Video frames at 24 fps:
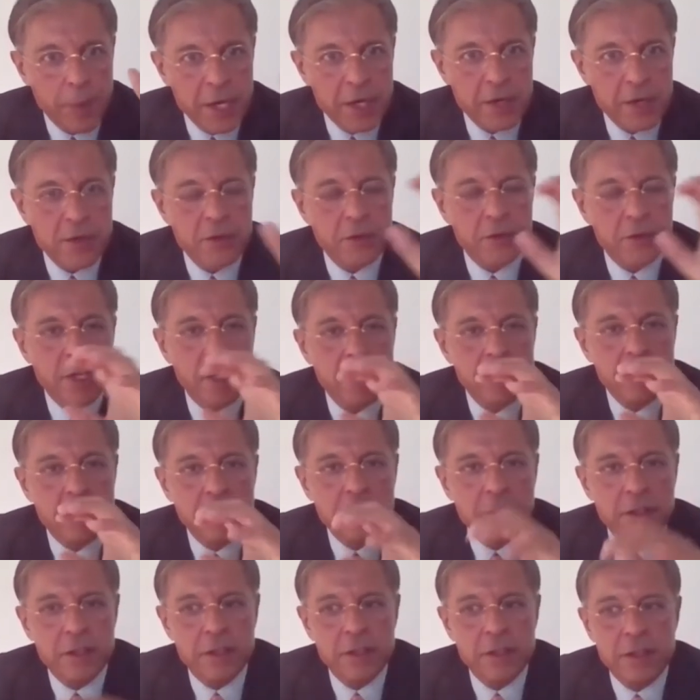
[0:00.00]
based on
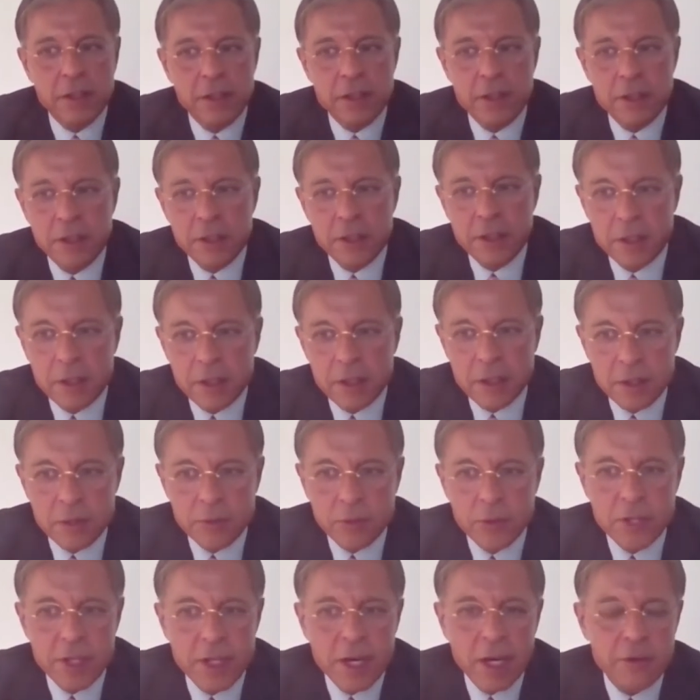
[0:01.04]
data,
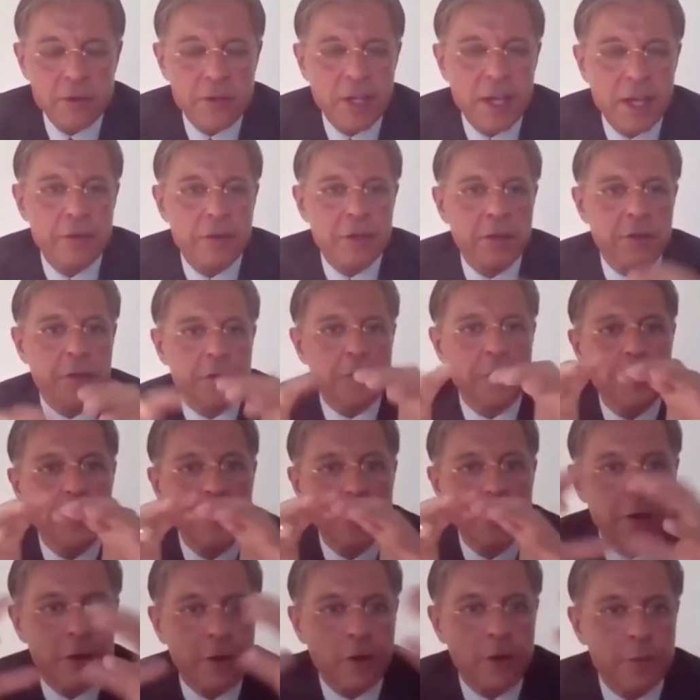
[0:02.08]
without having the
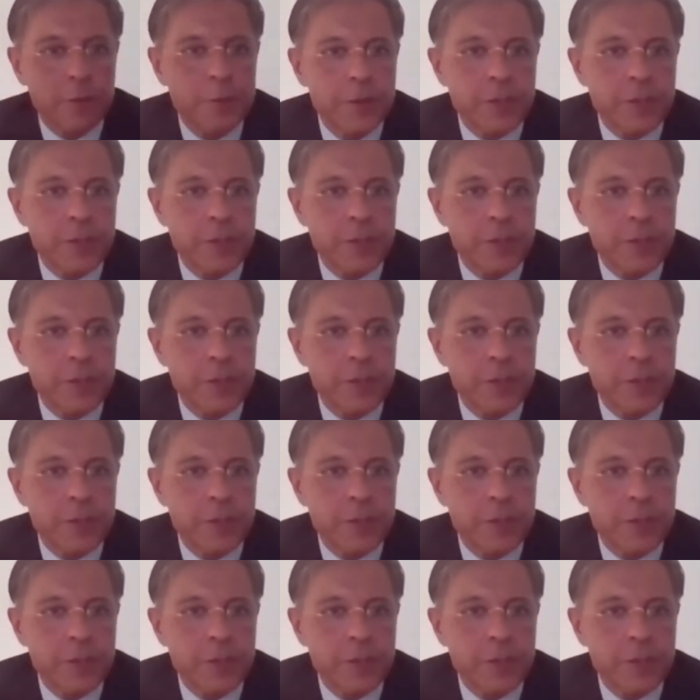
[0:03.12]
fear